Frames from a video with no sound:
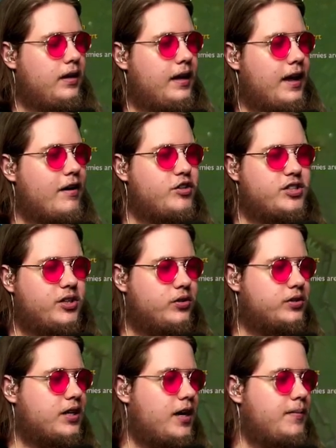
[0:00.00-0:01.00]
every single
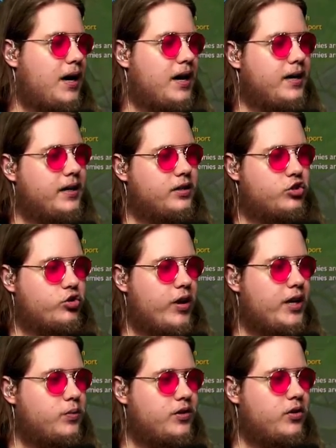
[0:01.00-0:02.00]
time I
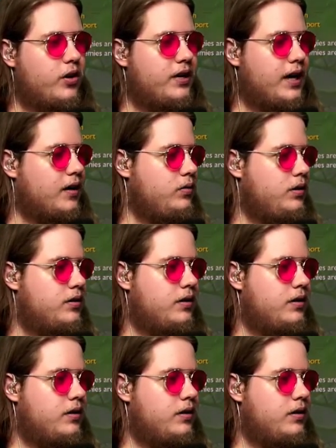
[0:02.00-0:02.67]
trade with her now,